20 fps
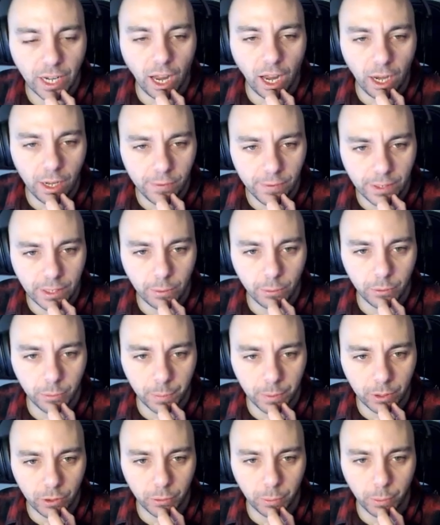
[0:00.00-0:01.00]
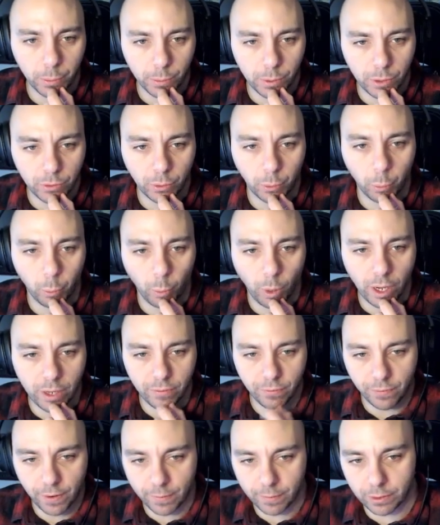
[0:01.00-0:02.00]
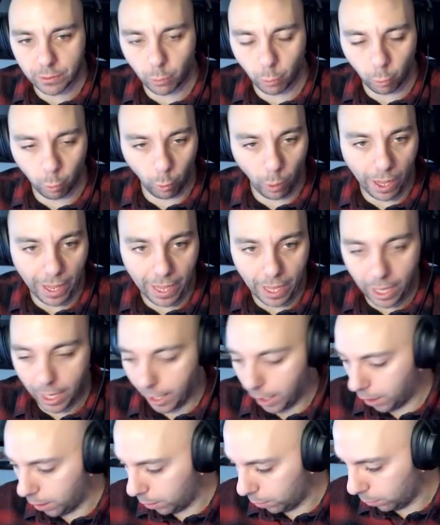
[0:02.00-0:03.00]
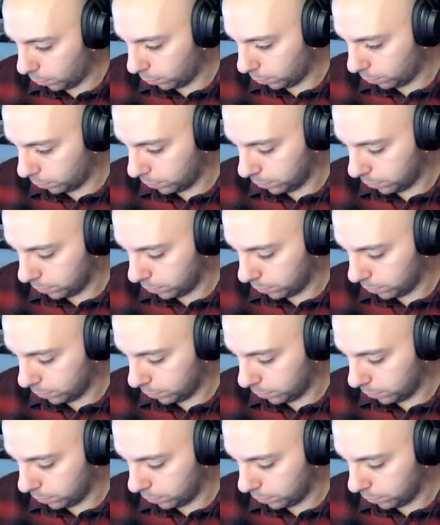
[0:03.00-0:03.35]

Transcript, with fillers: I think it was because we were using white feathers. Wow.